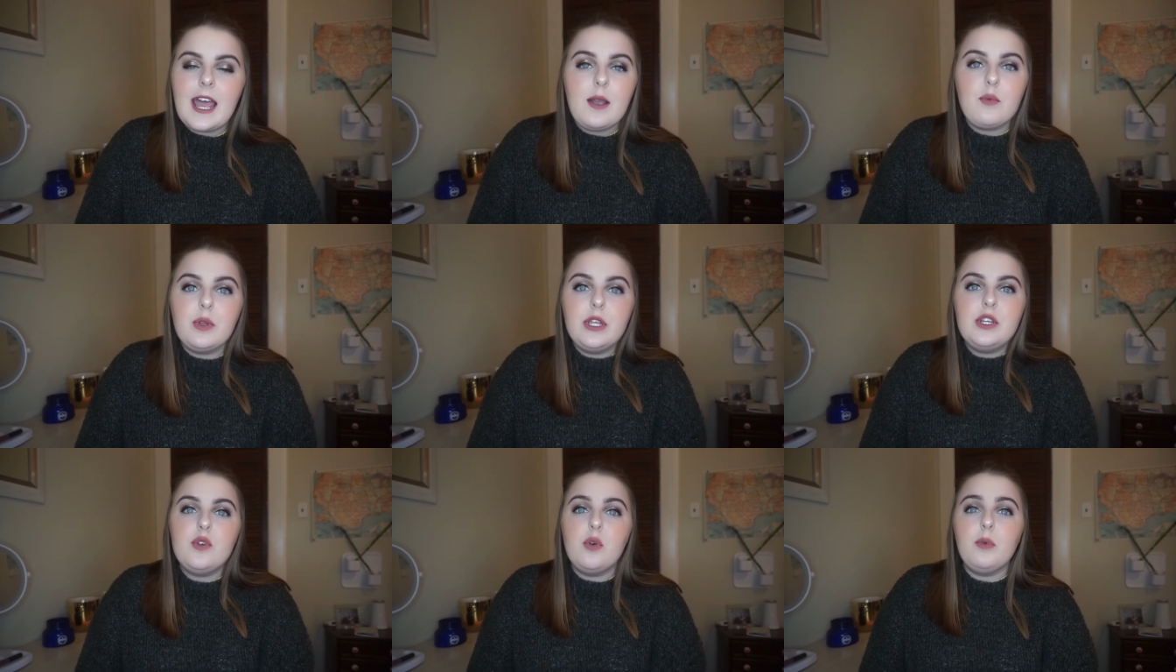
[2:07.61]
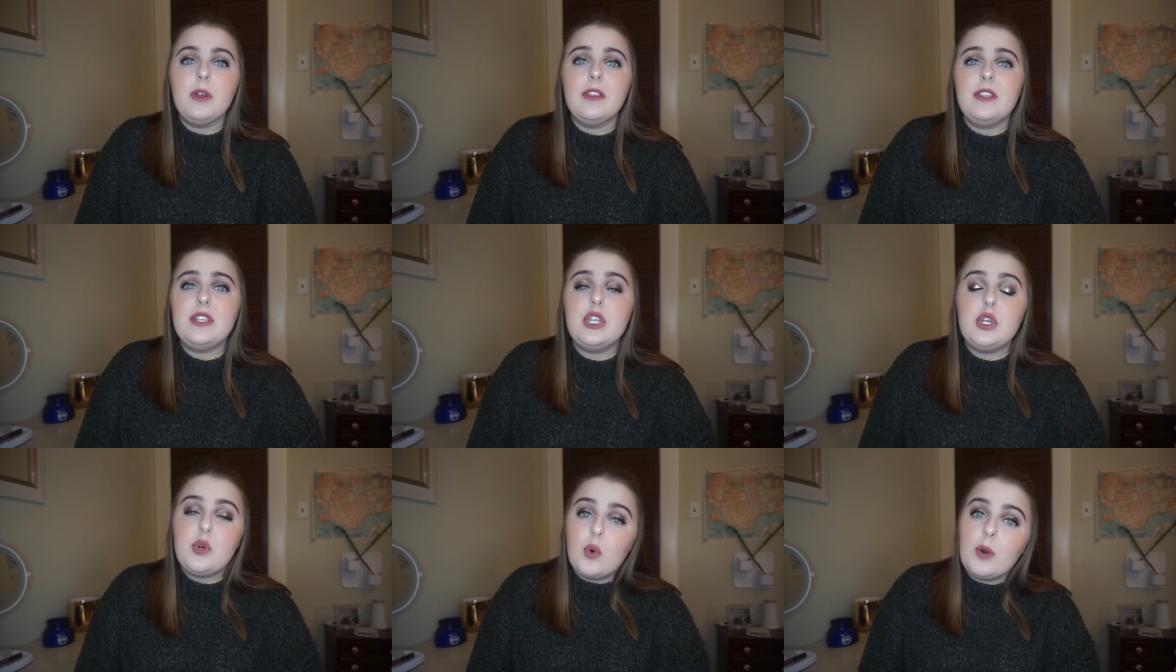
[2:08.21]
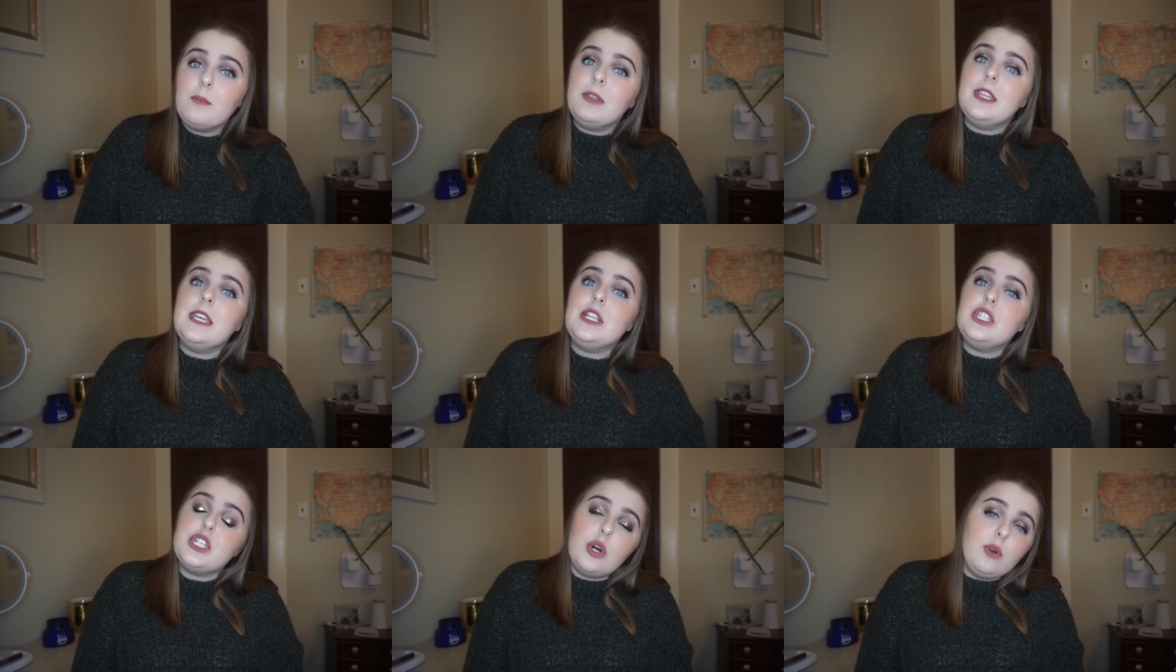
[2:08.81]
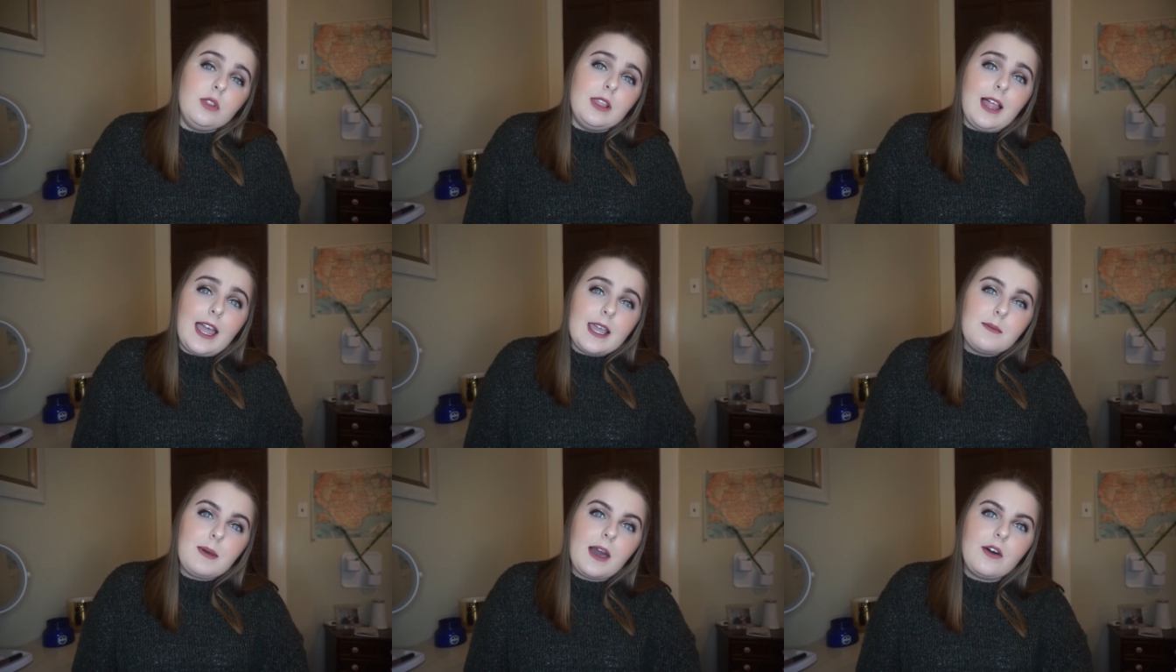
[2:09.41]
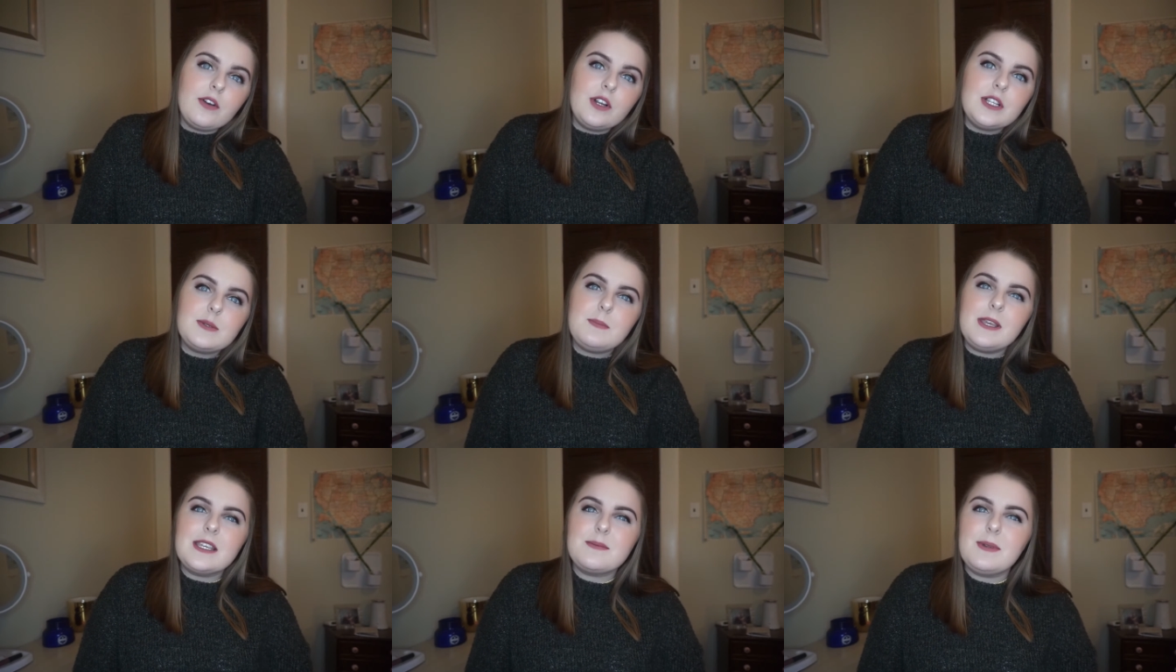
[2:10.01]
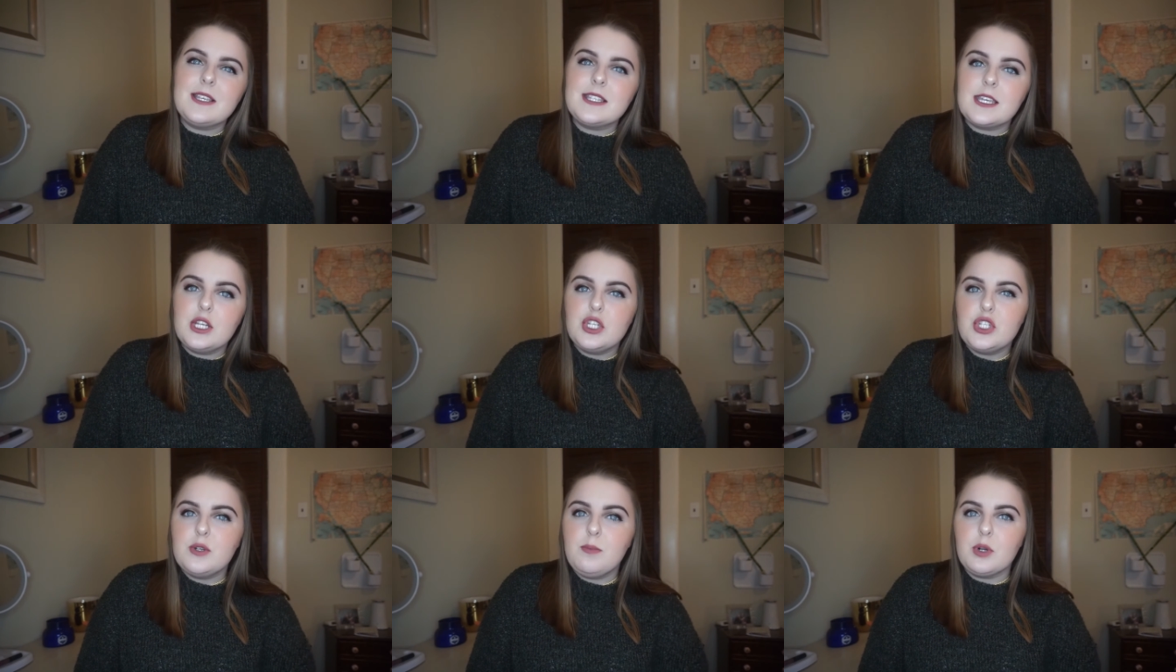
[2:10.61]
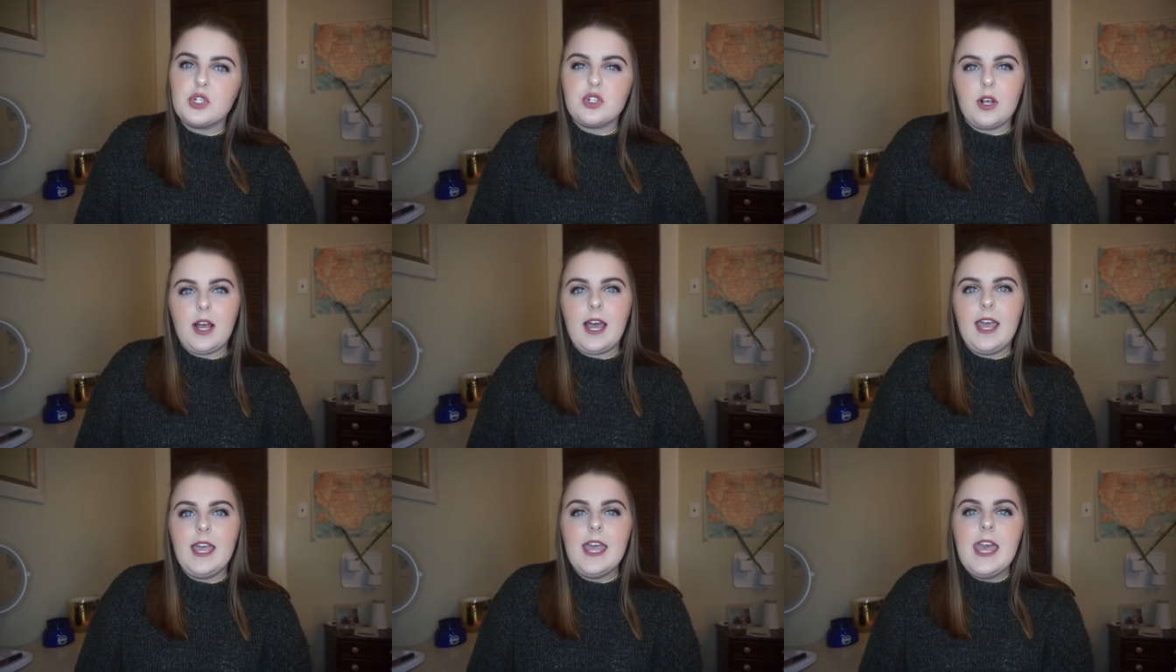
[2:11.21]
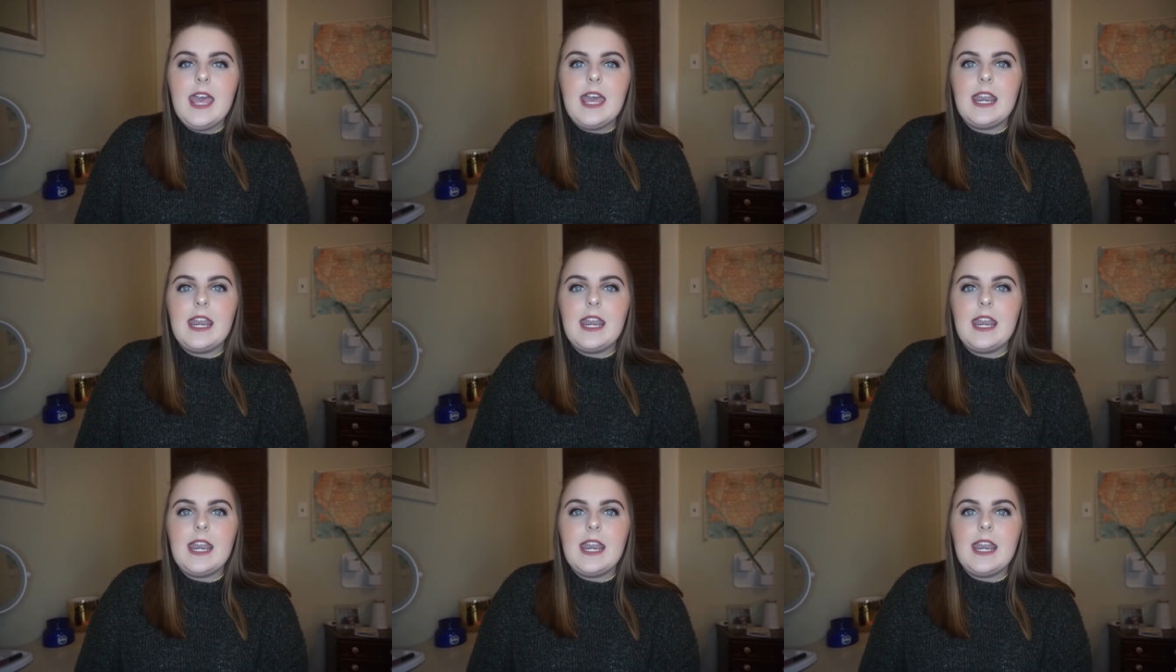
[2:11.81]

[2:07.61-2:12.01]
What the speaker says: I really normally don't like powders because my skin is super dry,